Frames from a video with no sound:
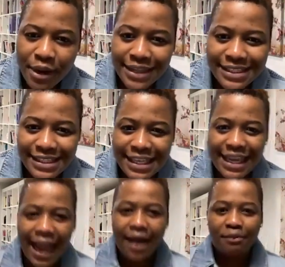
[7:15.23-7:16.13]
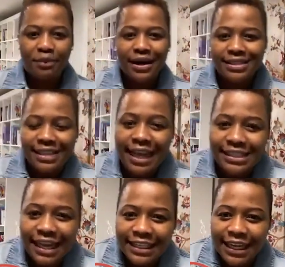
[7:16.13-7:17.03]
Presi, yeah? Presi
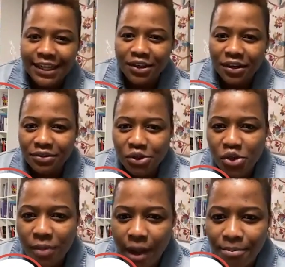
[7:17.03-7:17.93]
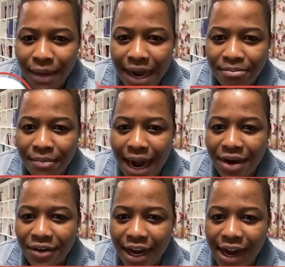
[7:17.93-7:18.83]
has entered. Two, Ma,
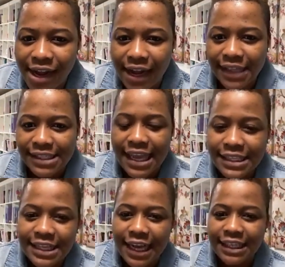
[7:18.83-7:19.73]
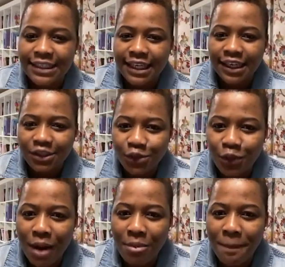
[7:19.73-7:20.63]
Maria has entered.
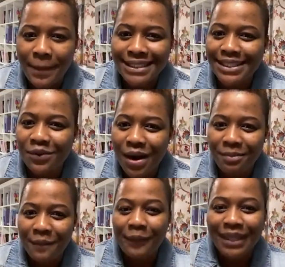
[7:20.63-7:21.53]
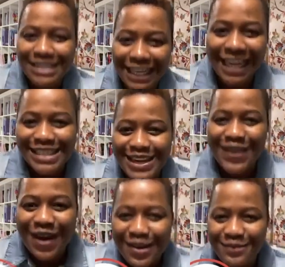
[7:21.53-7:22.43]
One more person. One more person. Let's
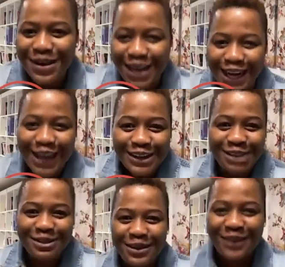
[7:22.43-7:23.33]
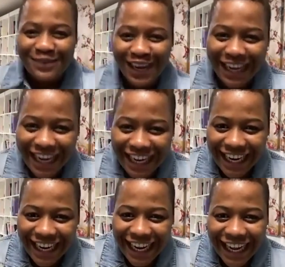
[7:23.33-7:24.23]
go. One more. Maybe one more
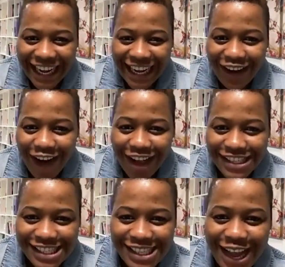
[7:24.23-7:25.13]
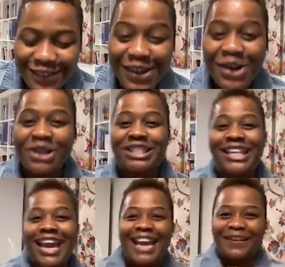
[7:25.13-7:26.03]
lady. Awesome.
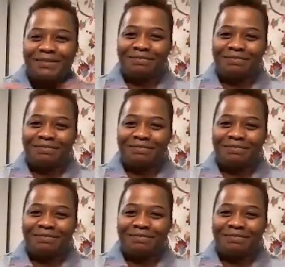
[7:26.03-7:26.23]
Uche.